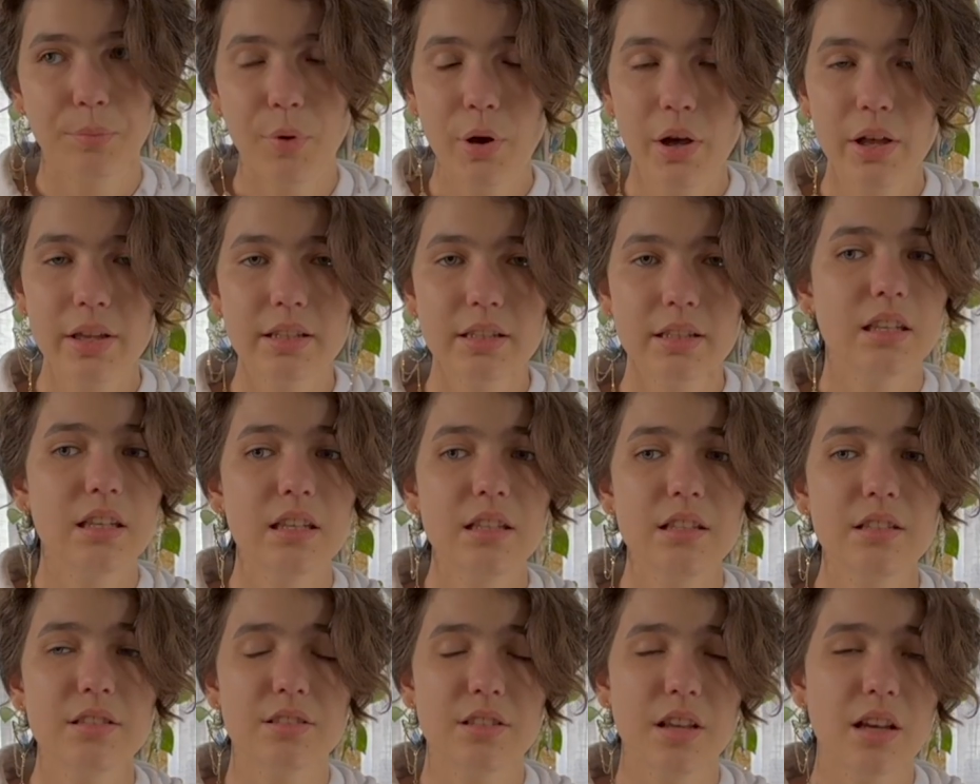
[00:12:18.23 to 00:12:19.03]
but
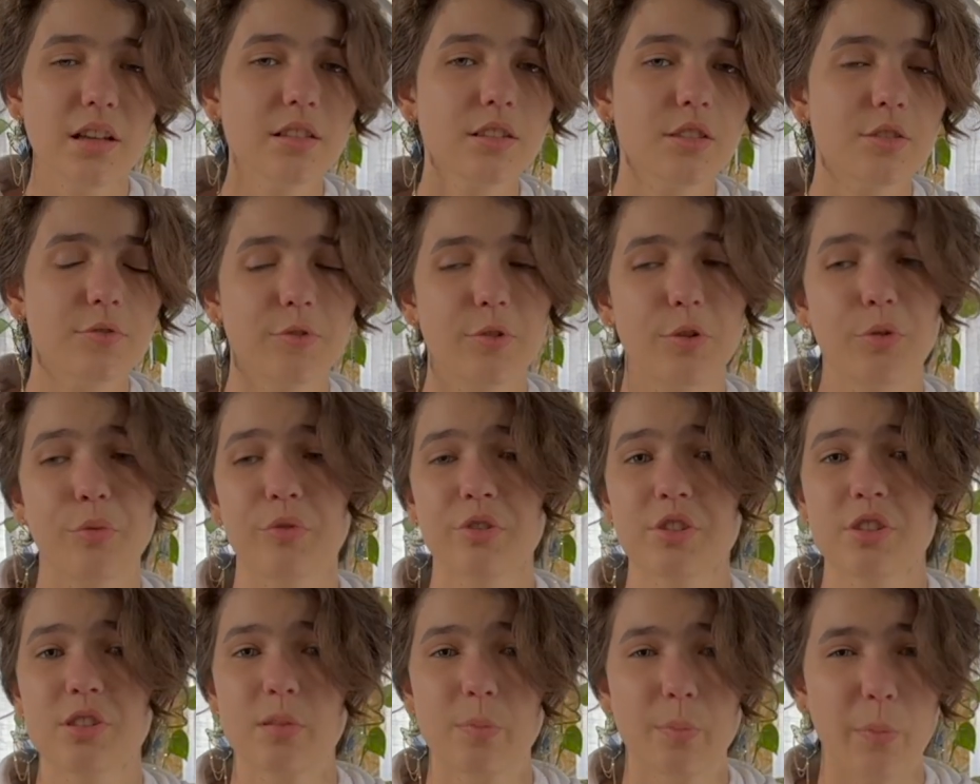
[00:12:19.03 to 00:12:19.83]
he does feel
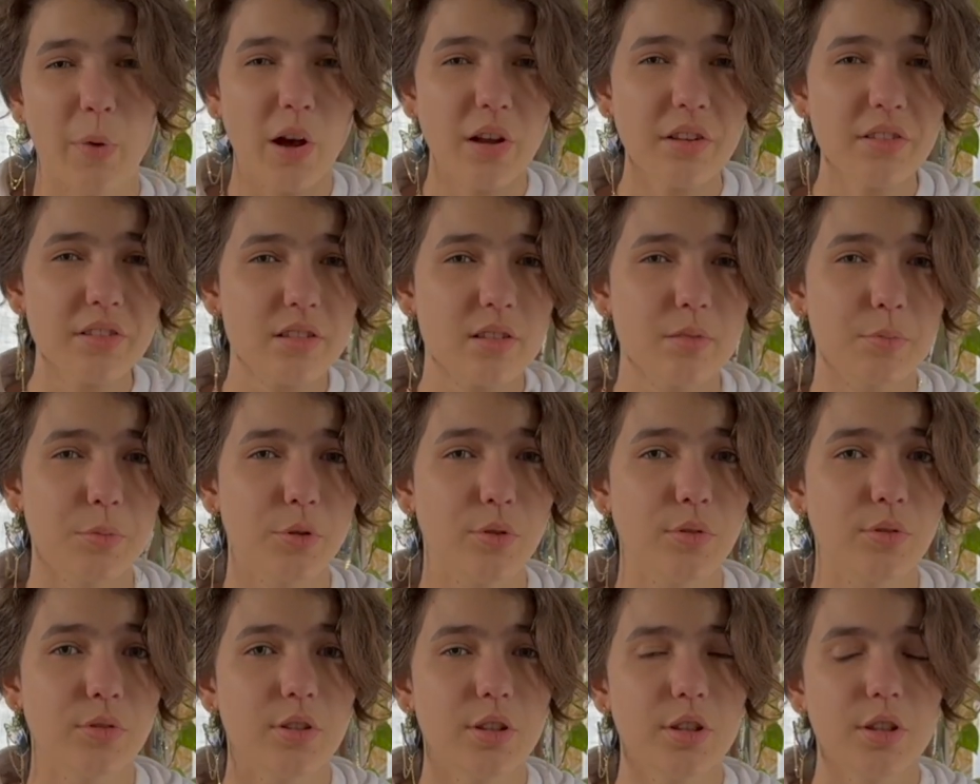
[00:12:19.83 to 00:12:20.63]

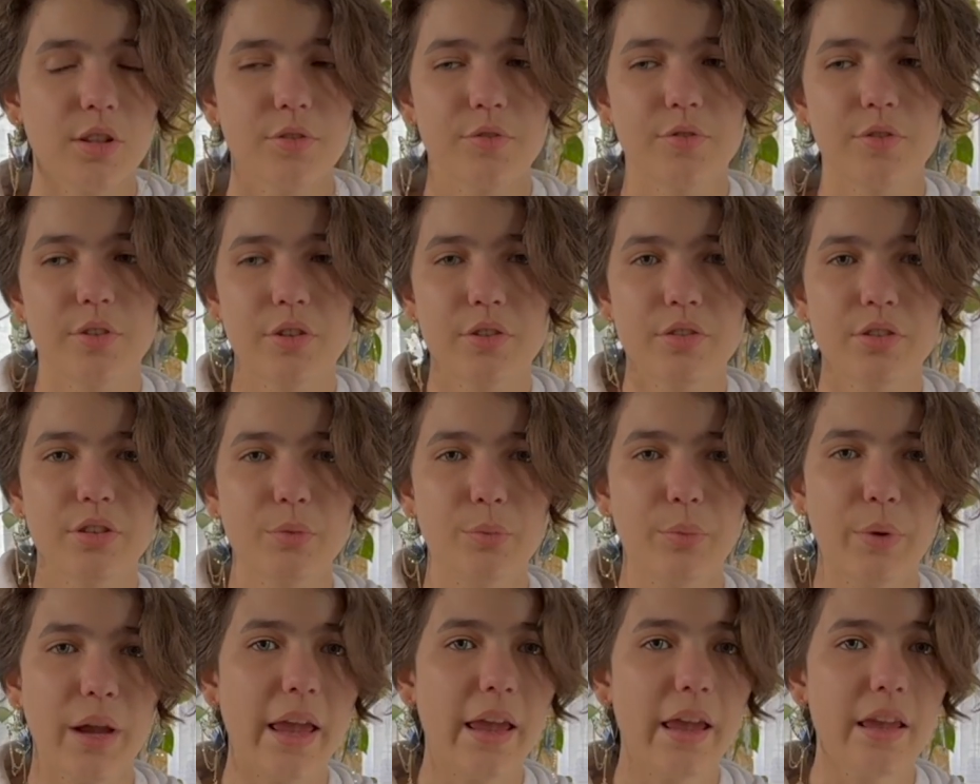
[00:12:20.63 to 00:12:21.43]
responsible for the
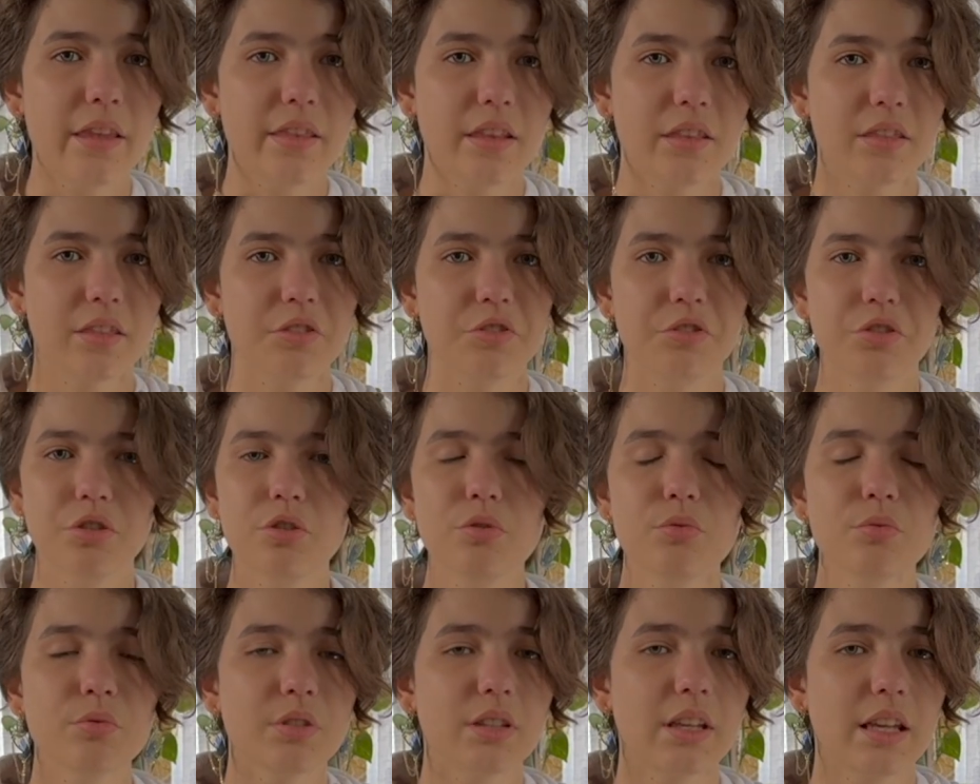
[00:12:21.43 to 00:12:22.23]
way that the
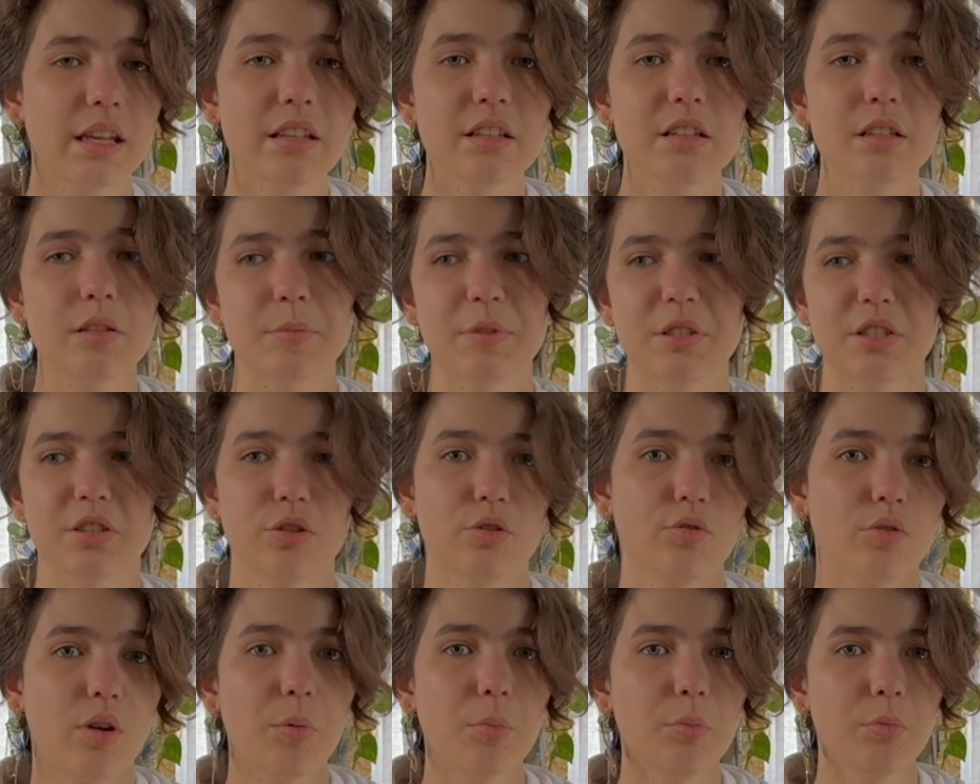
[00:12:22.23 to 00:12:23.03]
Newt kingdom has
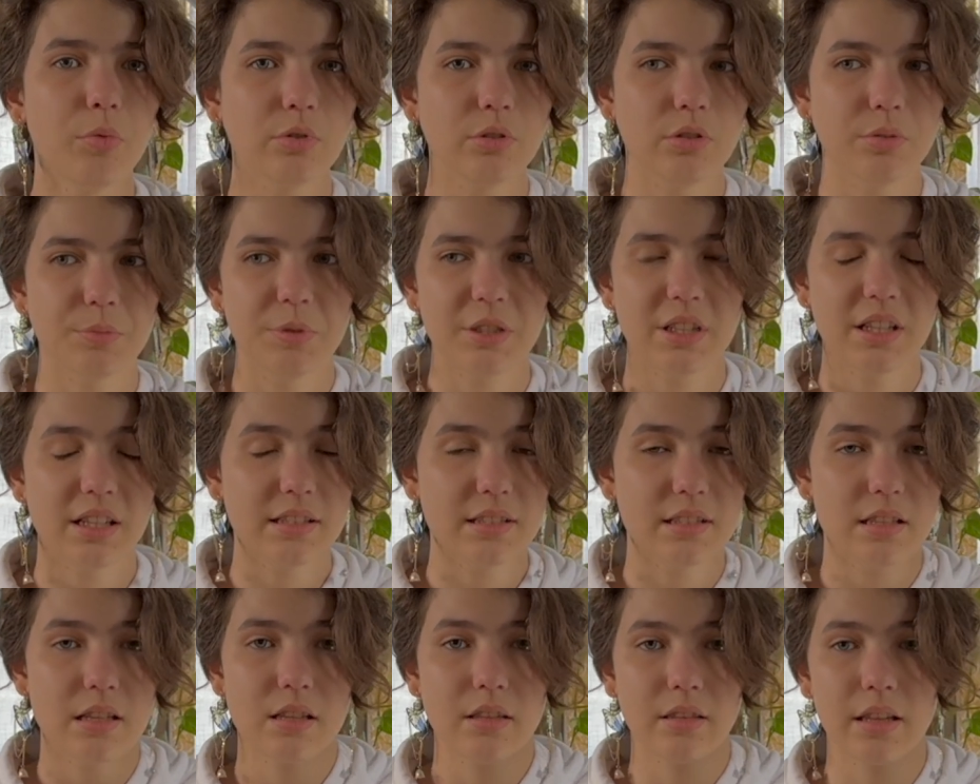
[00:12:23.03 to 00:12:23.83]
crumbled
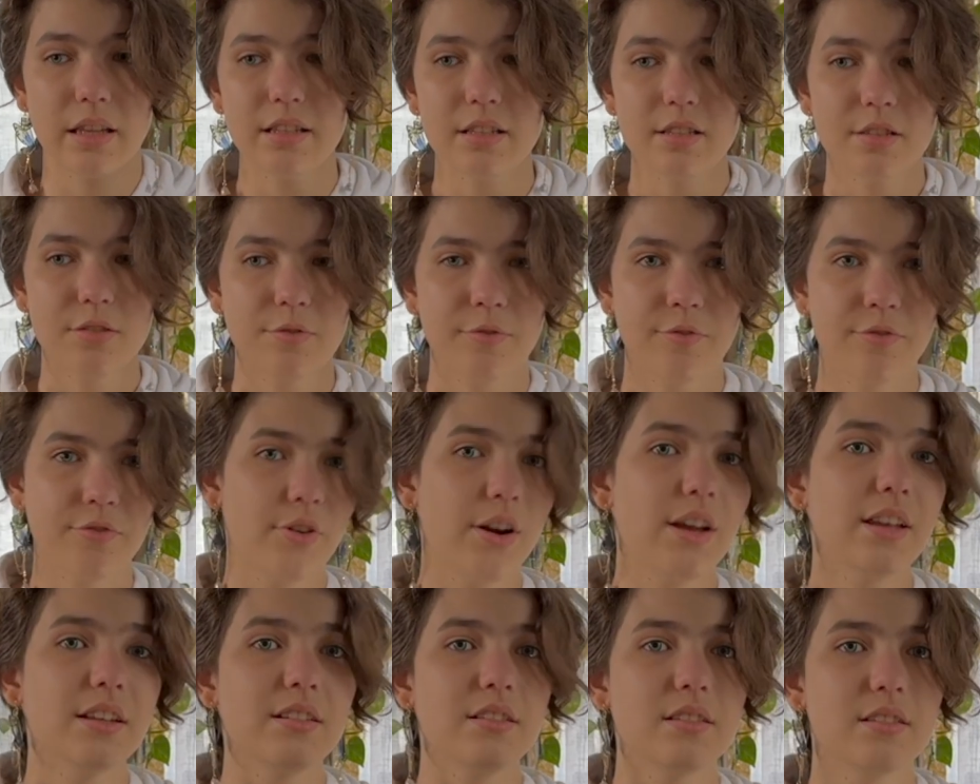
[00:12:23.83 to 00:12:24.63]
because he let his
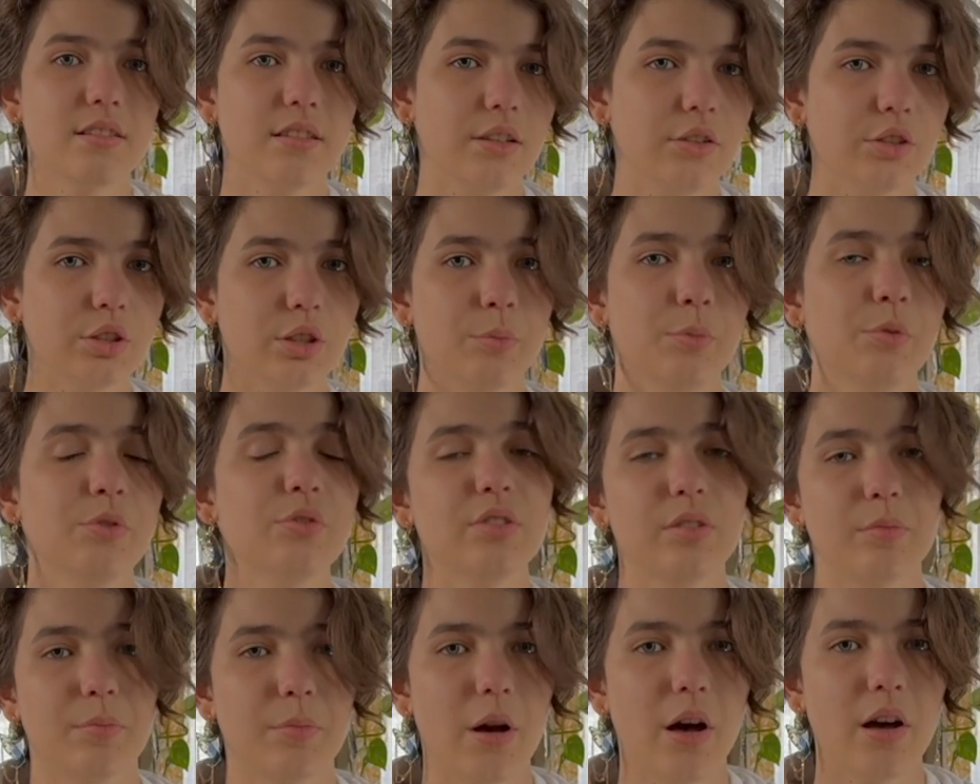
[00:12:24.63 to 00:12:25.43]
friend steal the
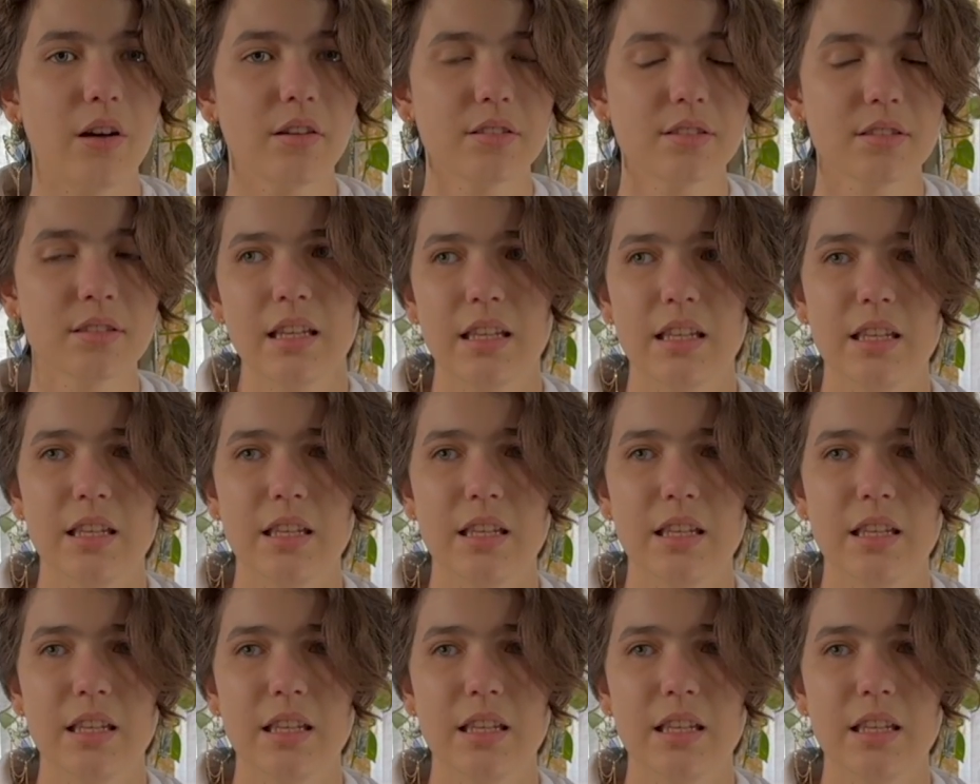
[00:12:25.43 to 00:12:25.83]
music box.